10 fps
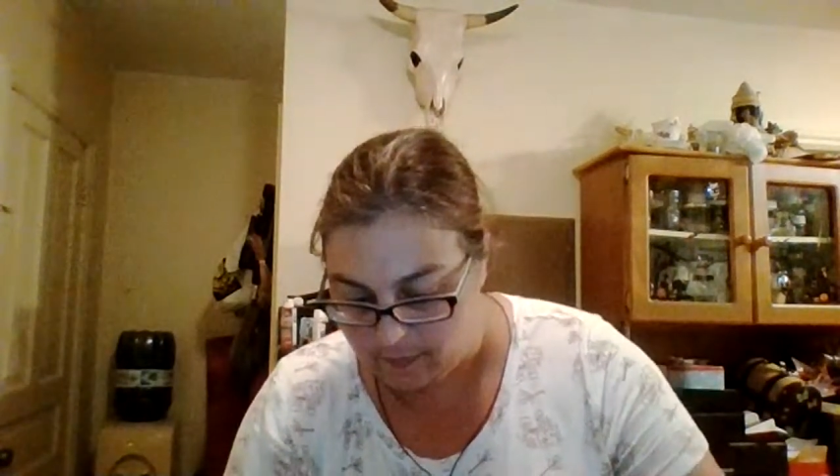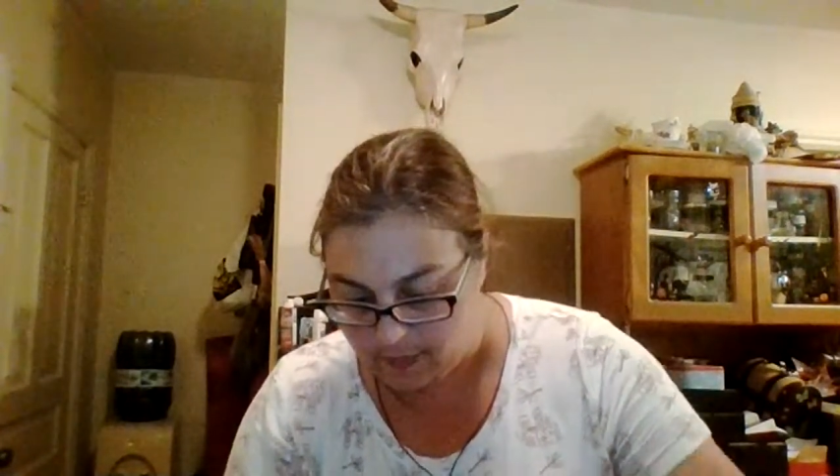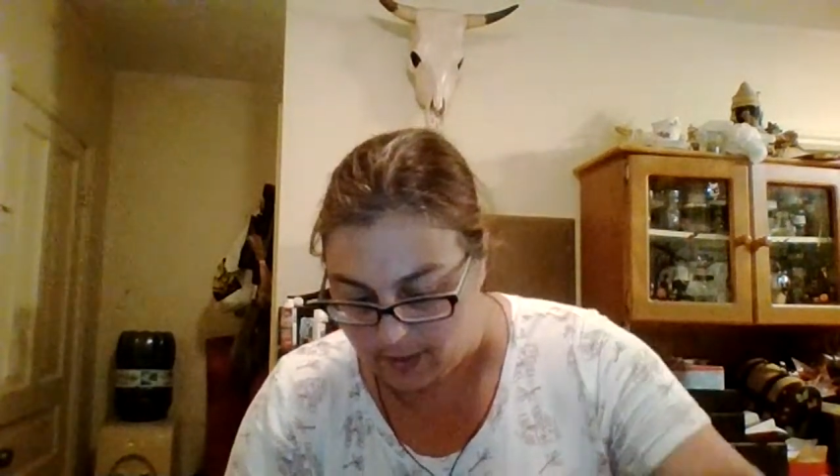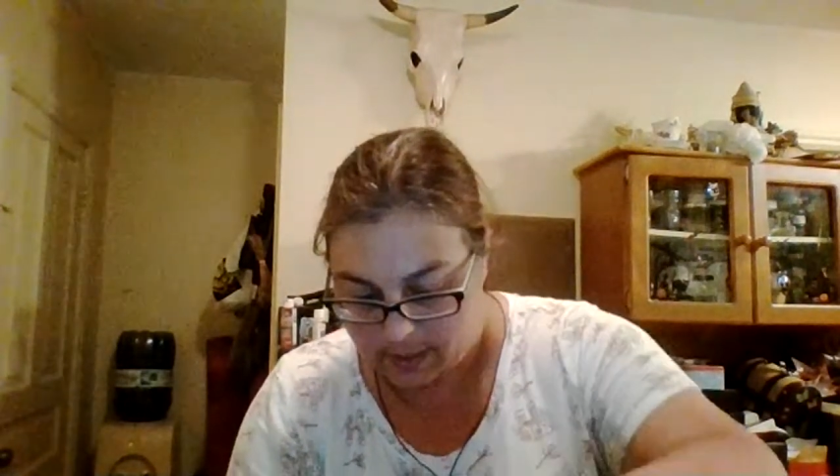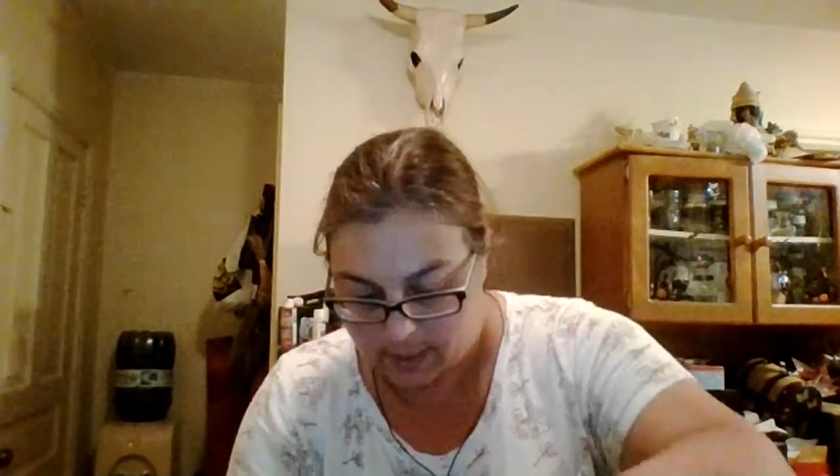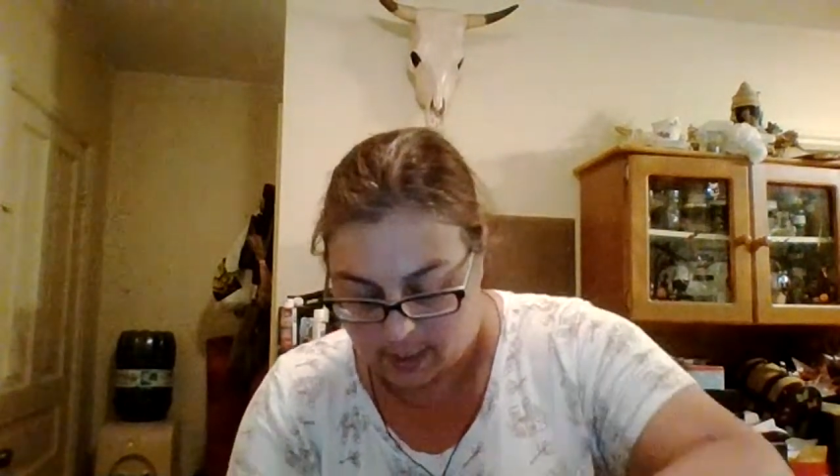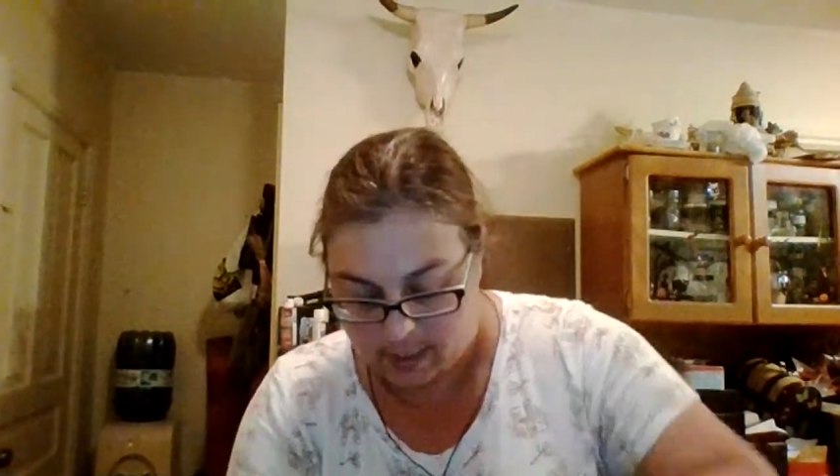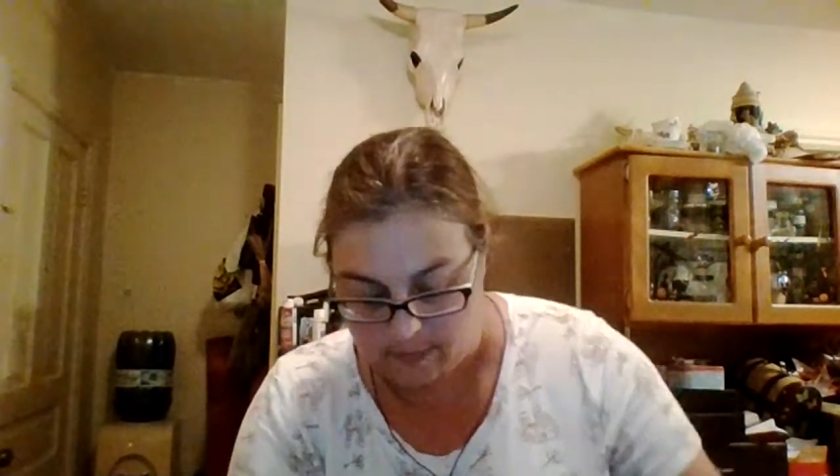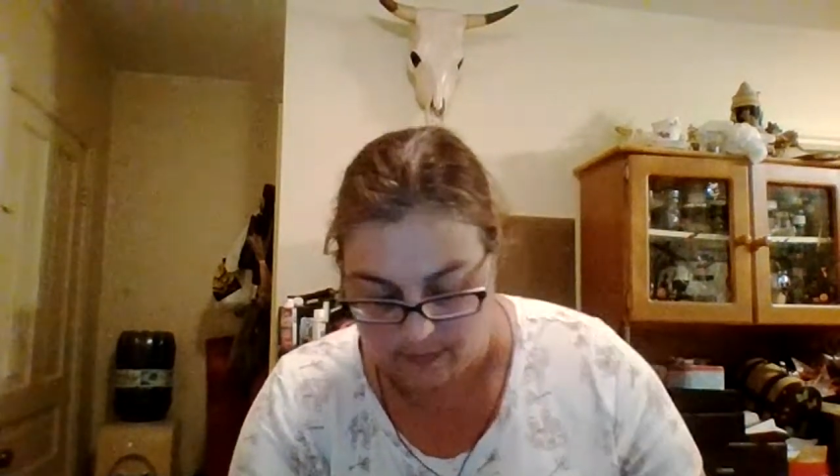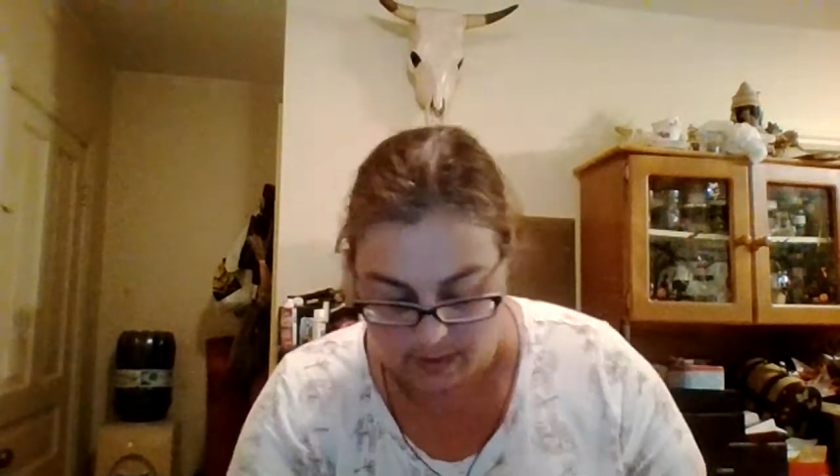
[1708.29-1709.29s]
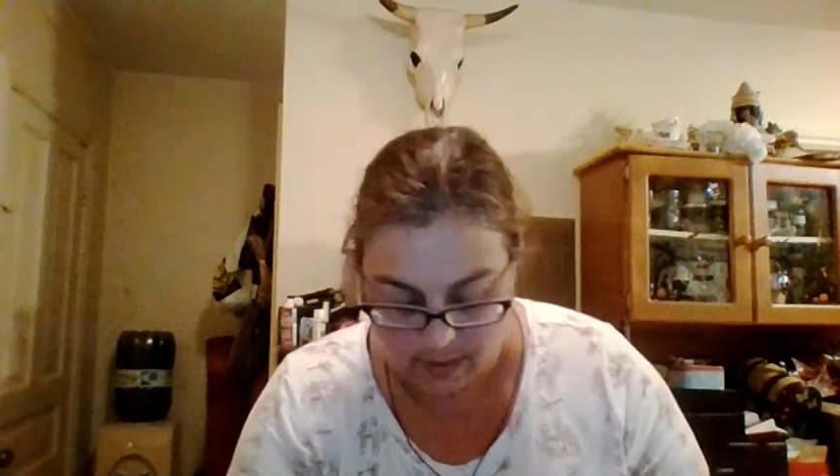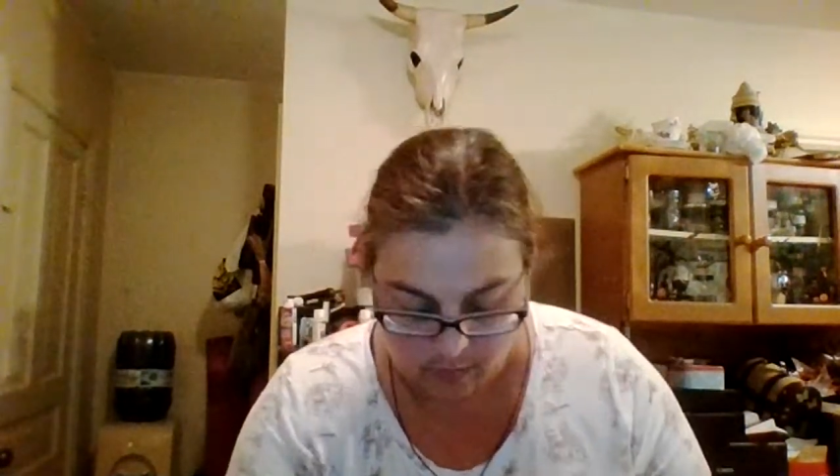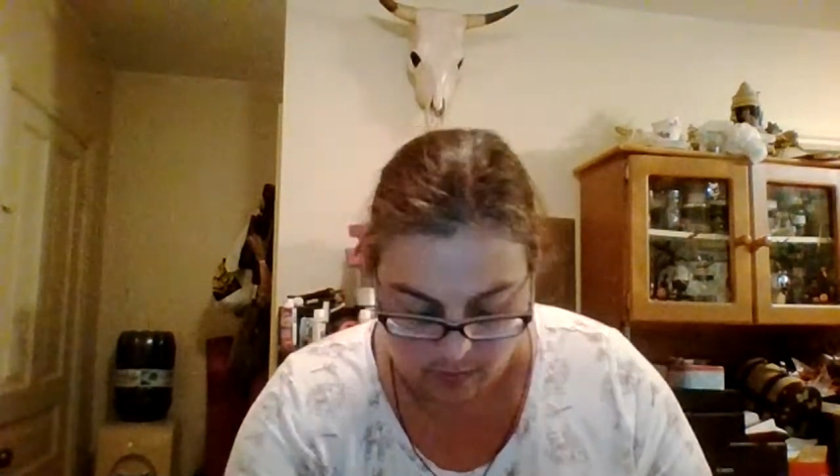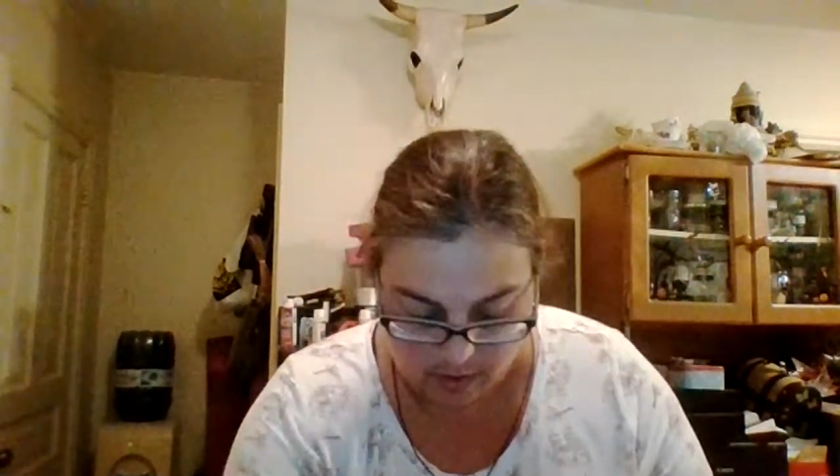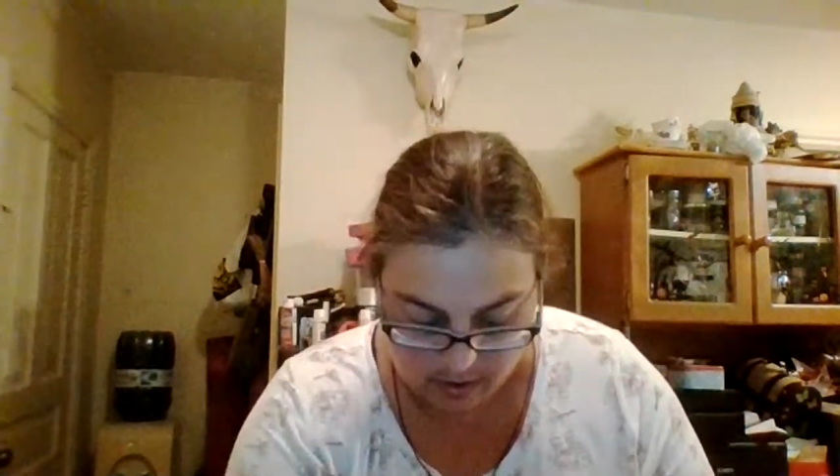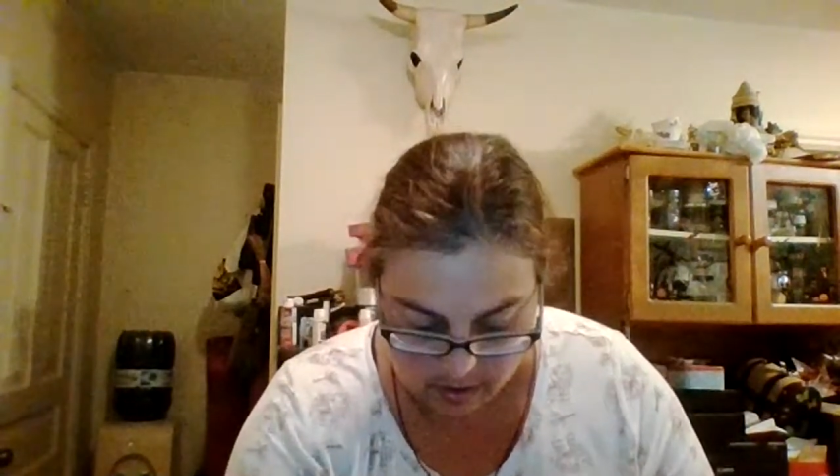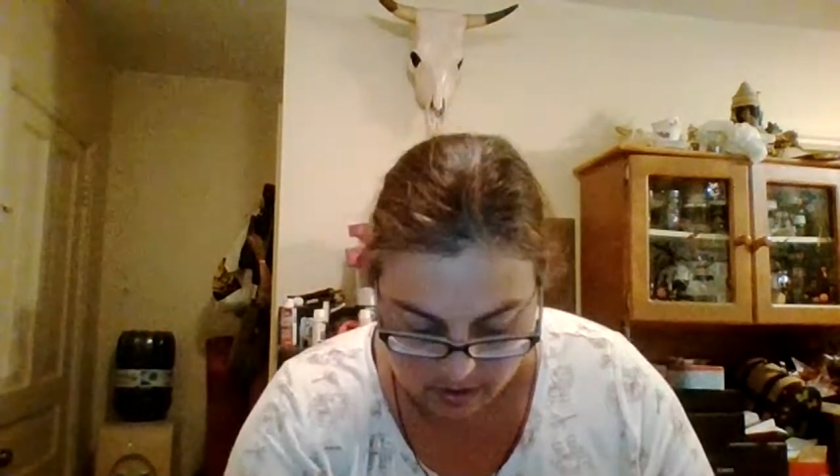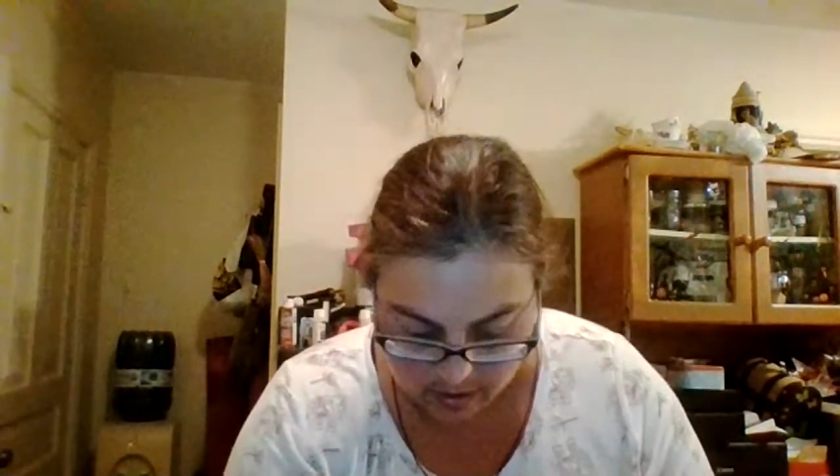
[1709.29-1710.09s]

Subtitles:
find the end of this one.